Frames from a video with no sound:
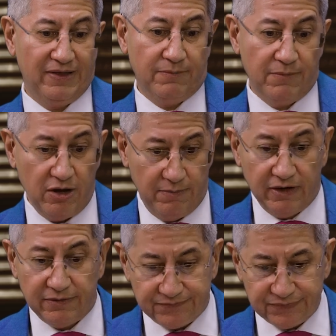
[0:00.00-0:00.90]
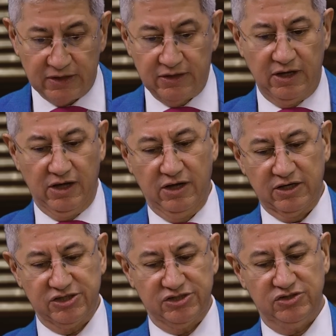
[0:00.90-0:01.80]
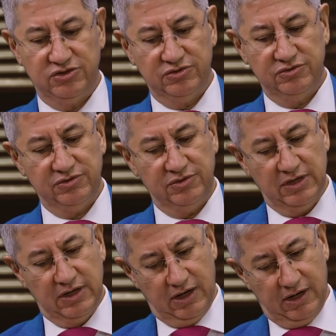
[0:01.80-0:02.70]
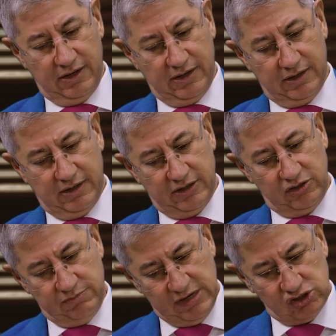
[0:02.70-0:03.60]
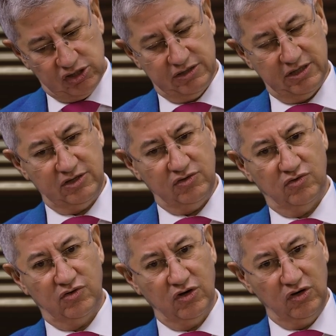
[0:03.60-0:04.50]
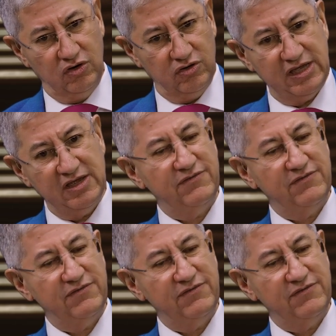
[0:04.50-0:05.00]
at the moment, because you mentioned that you're looking